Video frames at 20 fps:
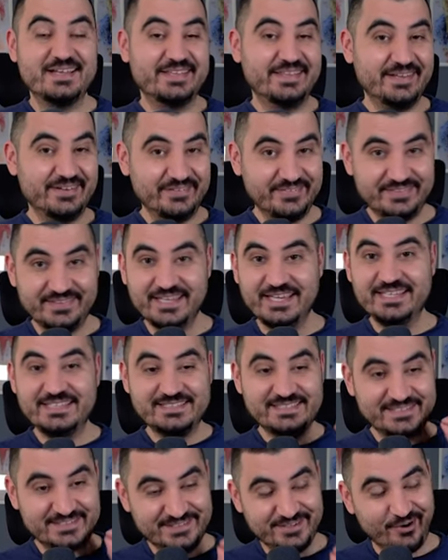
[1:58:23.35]
Now,
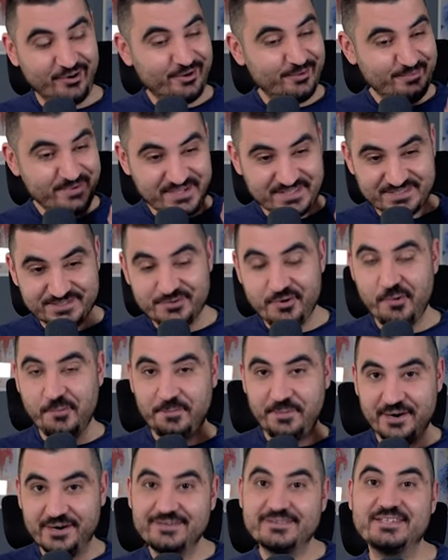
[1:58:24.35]
this is gonna be
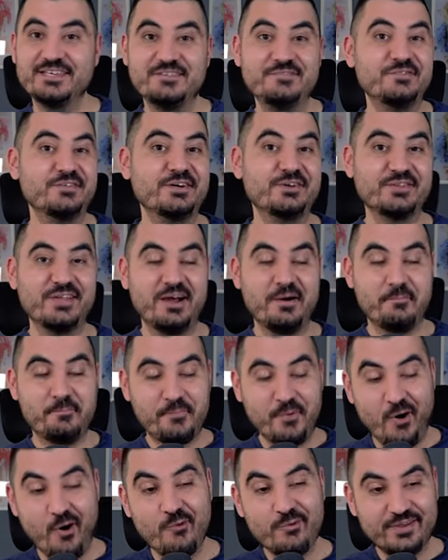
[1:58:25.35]
super difficult
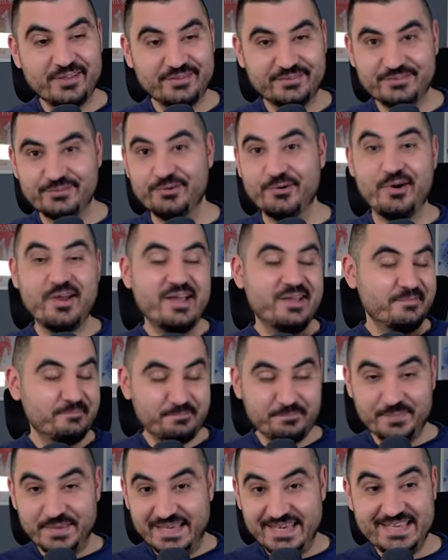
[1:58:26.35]
opponent to
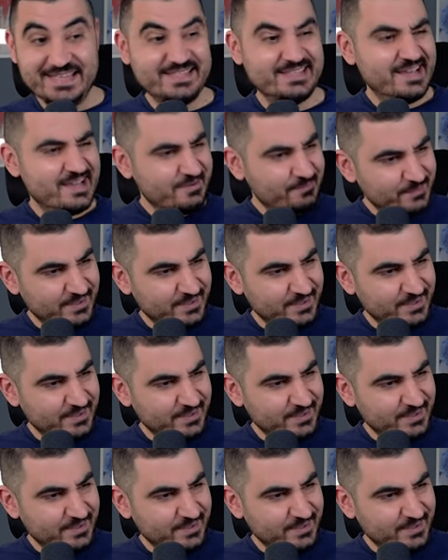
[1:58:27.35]
beat,